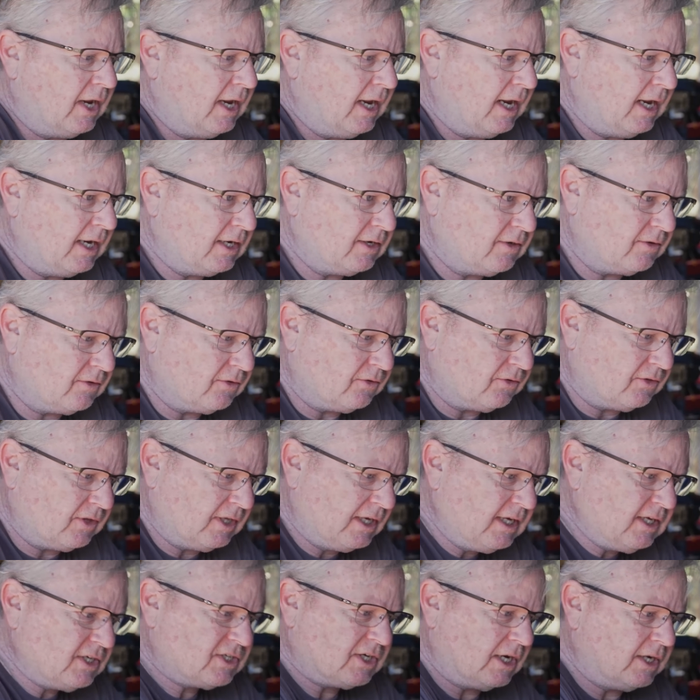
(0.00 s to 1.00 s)
In
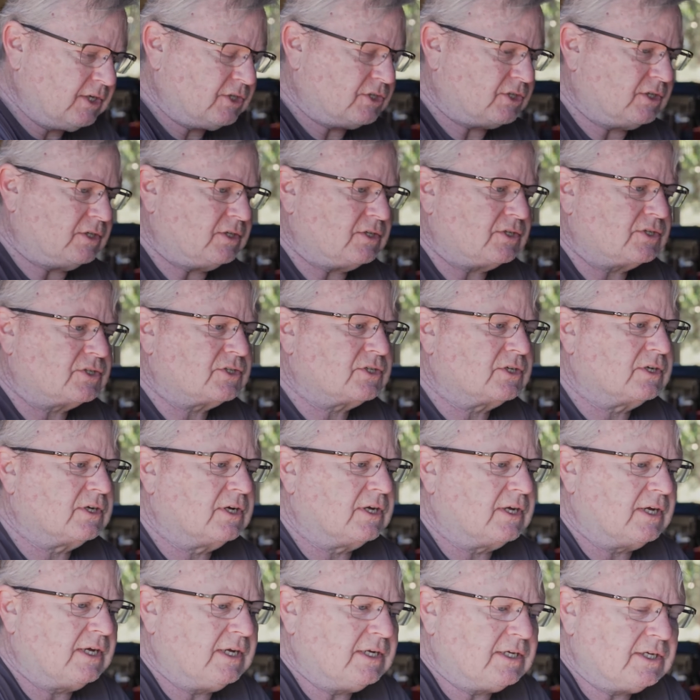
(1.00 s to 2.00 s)
these engines,
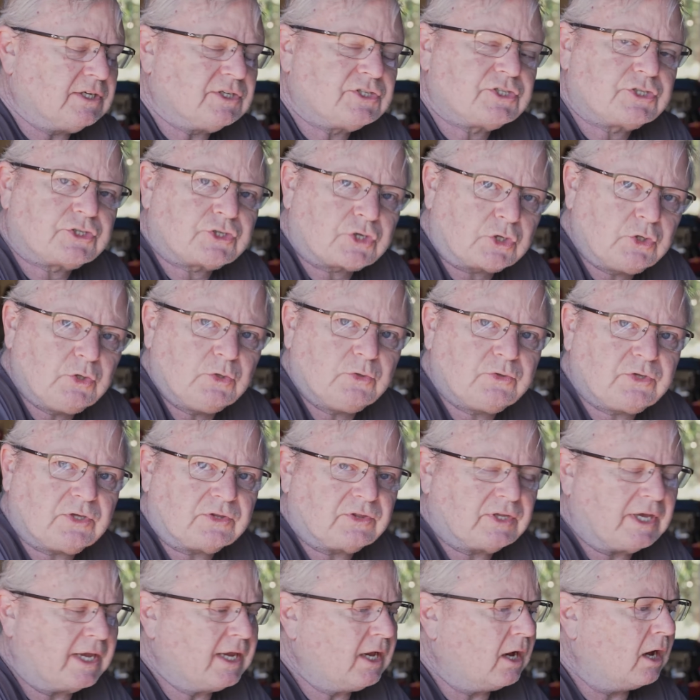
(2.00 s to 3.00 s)
it is true
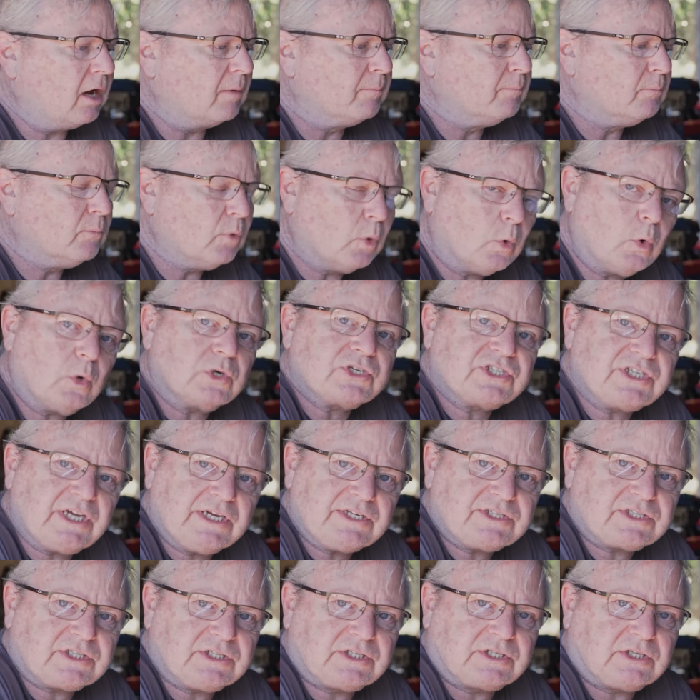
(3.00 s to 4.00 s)
that they are more
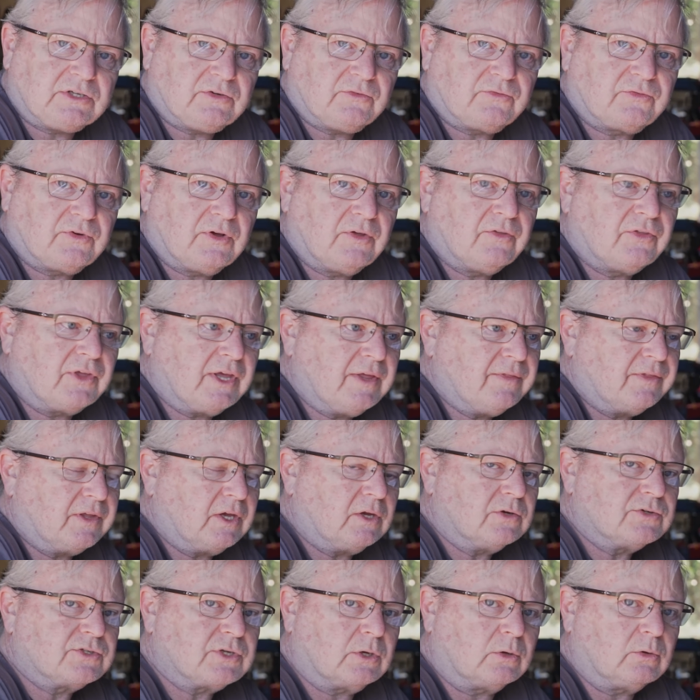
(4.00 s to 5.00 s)
sensitive than
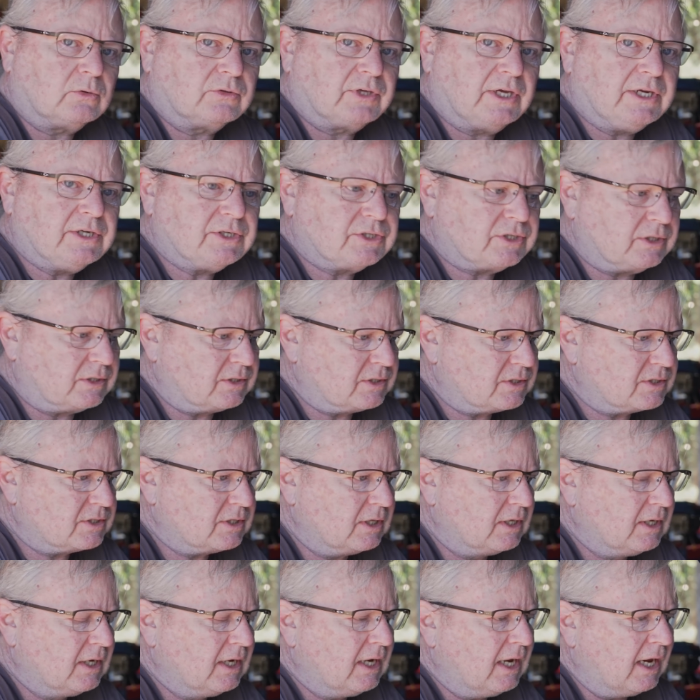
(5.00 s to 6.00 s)
those old engines,
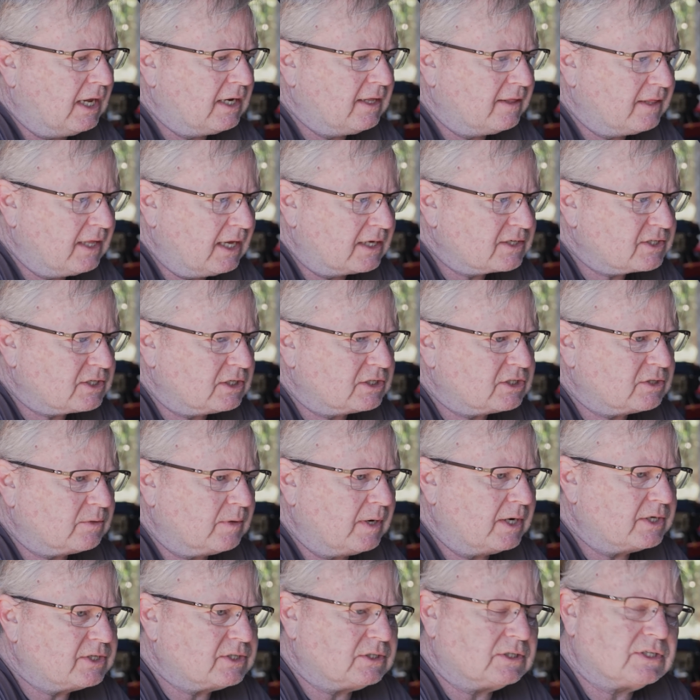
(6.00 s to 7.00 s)
and in that
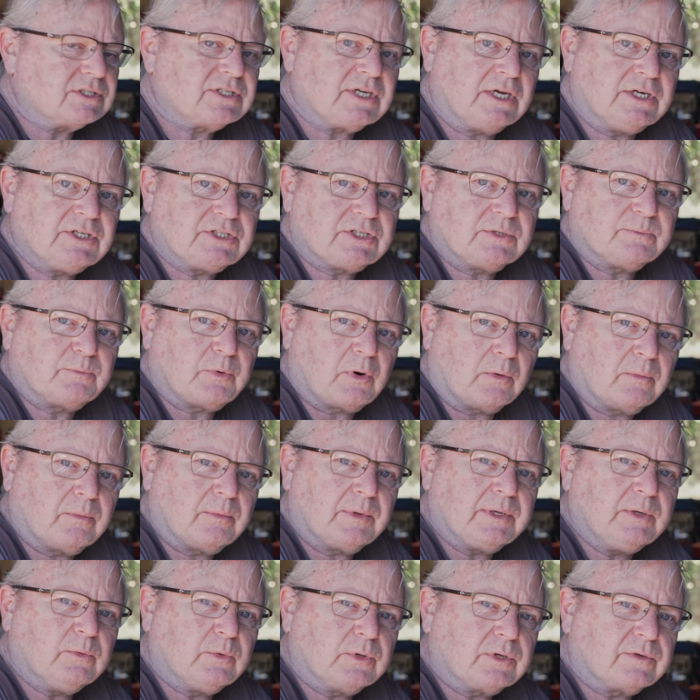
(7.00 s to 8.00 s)
situation this engine
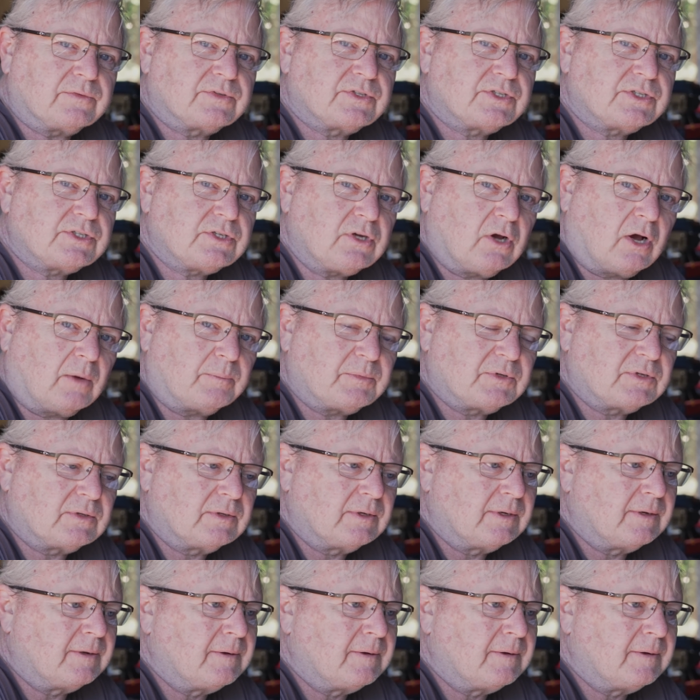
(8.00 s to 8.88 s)
probably would have stopped.